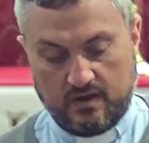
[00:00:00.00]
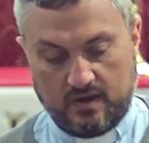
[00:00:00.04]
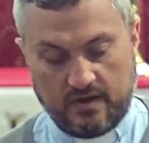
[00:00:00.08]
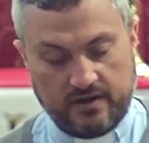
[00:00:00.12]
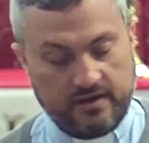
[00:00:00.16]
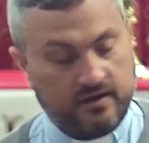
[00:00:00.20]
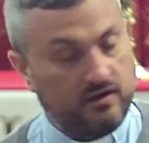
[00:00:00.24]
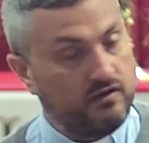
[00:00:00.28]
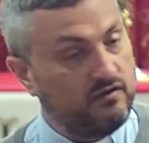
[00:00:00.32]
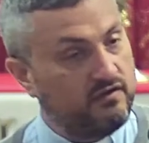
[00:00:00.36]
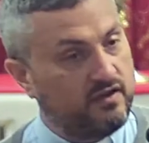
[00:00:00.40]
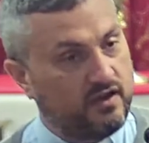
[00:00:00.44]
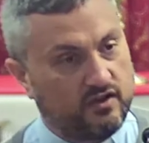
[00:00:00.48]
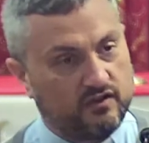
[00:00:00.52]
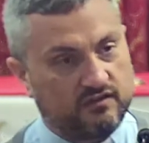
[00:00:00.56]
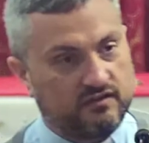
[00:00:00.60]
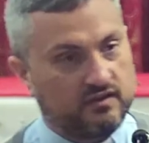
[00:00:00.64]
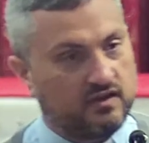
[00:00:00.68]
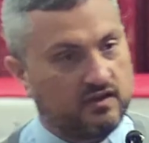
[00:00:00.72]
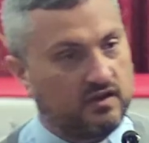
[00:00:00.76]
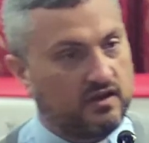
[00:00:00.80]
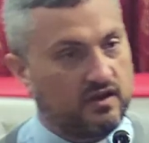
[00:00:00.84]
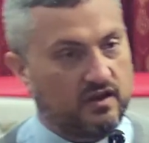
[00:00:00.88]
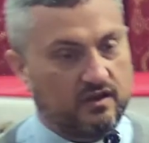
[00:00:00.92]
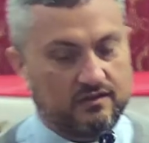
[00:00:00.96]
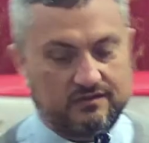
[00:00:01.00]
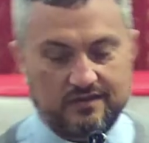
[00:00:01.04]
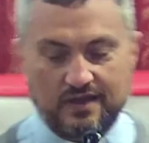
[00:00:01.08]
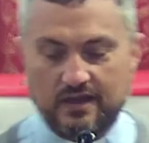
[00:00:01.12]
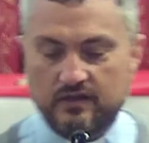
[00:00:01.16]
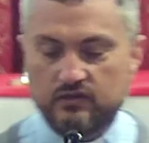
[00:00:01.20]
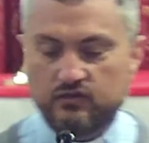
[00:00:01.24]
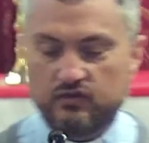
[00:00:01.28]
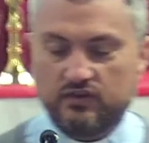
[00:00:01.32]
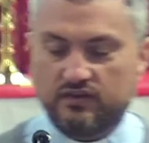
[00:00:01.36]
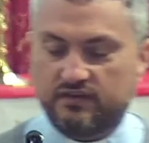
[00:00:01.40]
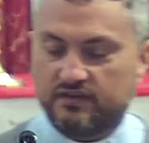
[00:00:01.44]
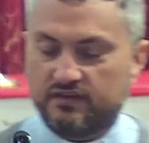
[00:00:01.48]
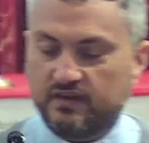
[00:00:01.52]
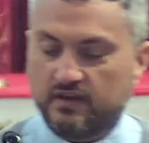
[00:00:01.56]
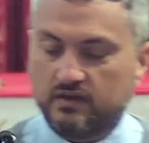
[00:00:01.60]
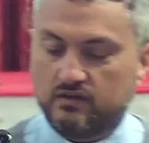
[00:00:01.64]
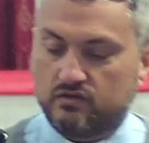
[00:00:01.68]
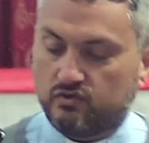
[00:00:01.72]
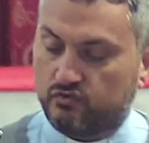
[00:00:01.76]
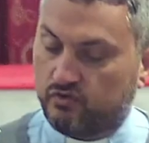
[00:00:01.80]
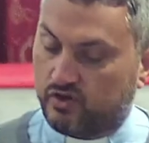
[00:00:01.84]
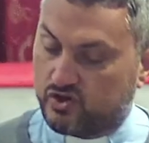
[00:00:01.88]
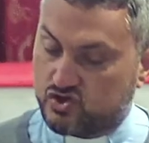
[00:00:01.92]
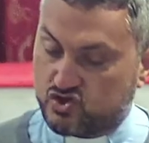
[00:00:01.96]
I know there's a, a tendency
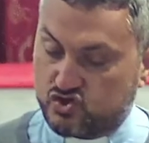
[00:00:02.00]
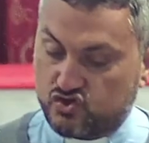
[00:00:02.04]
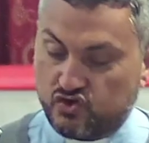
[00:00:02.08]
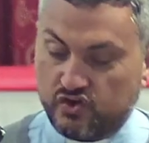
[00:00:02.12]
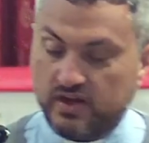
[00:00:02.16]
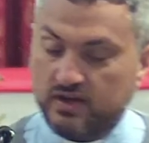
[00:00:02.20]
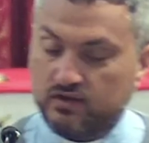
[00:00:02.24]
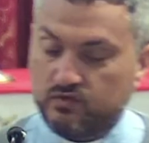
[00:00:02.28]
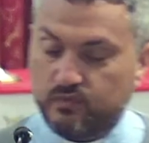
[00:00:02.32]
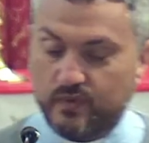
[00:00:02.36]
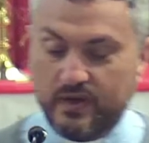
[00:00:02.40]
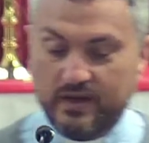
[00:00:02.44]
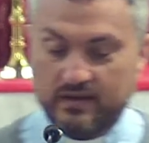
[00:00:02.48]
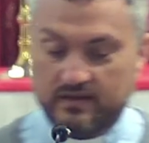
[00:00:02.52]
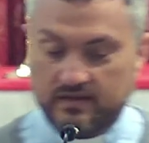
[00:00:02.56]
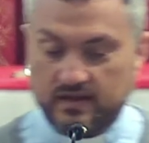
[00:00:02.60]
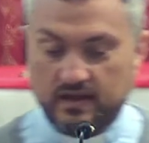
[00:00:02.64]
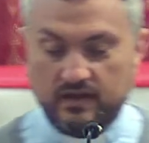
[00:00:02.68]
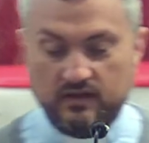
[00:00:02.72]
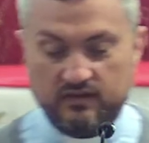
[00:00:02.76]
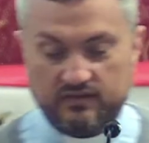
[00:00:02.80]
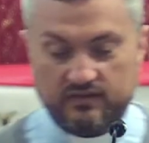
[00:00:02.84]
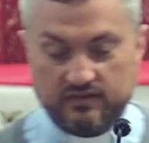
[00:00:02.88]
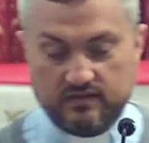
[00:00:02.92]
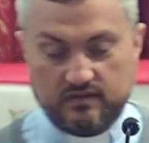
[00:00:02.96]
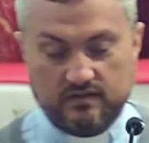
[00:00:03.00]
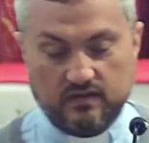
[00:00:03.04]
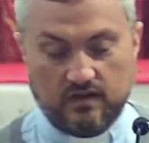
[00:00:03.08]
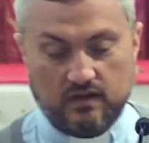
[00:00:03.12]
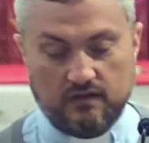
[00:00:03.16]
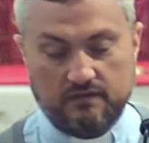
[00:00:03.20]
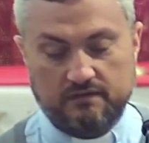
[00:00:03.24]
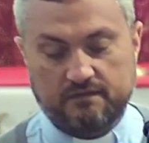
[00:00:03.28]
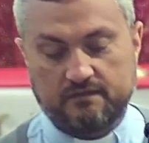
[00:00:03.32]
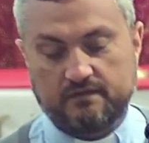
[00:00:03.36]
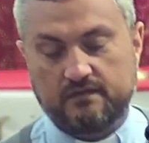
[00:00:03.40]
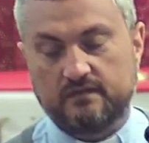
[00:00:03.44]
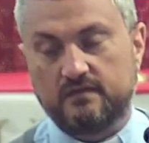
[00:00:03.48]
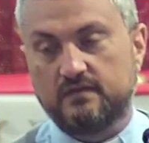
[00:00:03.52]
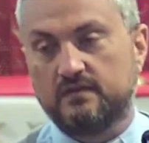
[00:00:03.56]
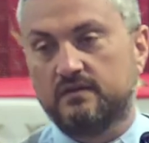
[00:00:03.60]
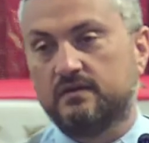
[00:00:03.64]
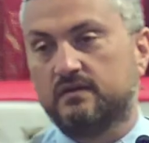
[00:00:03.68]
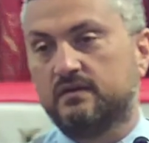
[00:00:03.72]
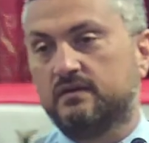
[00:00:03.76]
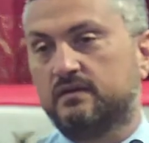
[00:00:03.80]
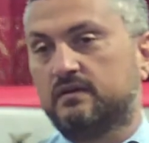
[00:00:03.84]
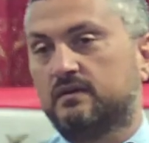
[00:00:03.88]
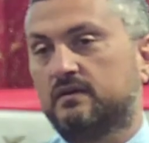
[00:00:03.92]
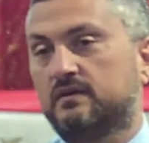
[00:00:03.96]
to retreat when things are tough,
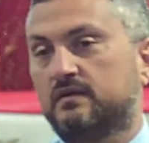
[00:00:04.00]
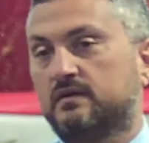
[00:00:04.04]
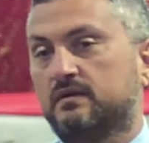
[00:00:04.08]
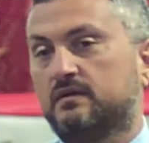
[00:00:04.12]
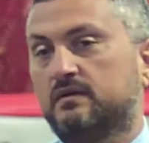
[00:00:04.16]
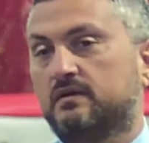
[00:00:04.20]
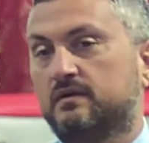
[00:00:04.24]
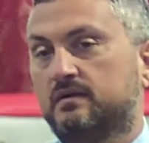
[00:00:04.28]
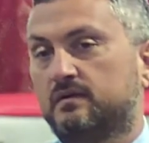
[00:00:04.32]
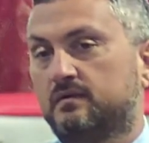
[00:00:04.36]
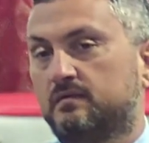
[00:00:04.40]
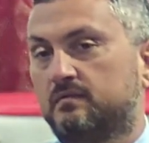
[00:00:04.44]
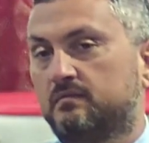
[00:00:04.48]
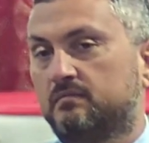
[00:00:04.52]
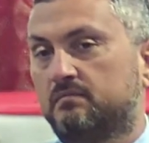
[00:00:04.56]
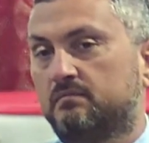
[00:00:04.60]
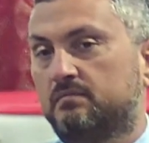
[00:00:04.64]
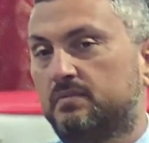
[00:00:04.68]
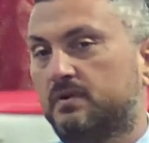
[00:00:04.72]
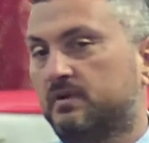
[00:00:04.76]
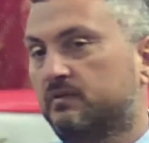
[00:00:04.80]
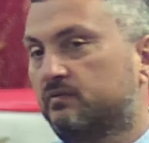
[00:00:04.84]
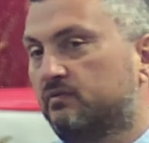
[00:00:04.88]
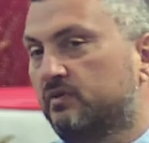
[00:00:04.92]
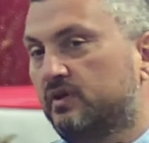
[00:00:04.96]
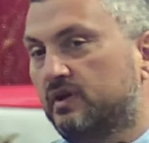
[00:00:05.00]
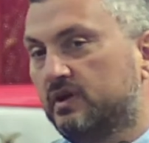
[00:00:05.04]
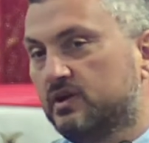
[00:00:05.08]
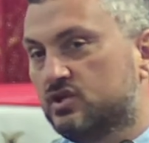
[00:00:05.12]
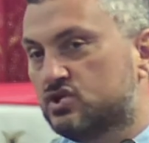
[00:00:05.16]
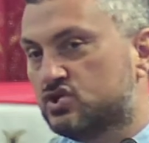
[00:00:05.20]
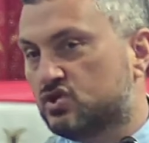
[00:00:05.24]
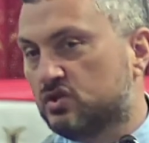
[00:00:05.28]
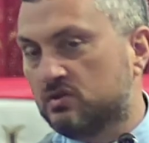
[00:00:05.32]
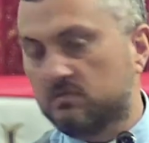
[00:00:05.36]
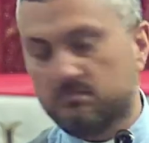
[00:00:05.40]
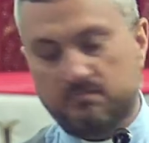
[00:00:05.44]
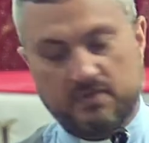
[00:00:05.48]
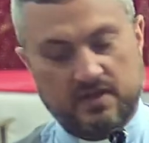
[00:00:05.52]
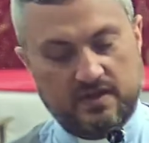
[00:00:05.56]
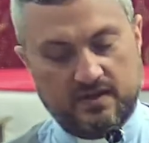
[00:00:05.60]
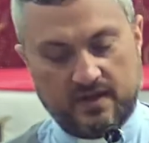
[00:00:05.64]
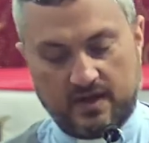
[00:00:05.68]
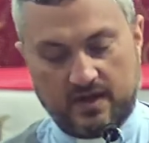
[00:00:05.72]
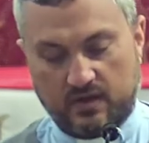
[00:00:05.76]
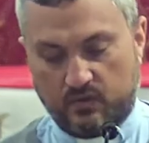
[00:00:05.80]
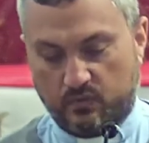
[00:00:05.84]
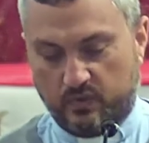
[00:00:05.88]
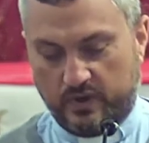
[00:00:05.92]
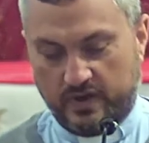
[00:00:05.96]
but it really shouldn't be
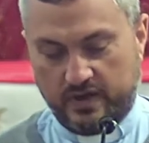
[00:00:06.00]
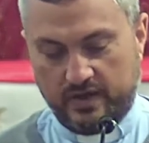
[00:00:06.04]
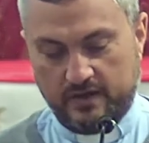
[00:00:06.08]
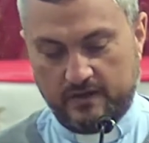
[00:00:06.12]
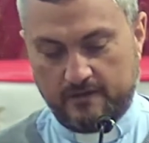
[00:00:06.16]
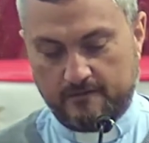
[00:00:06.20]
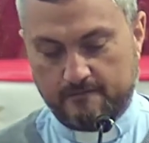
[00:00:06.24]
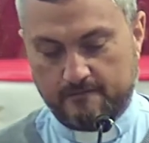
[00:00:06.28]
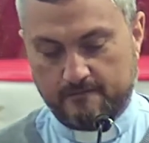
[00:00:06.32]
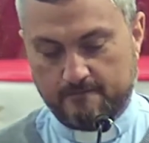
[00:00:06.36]
that way.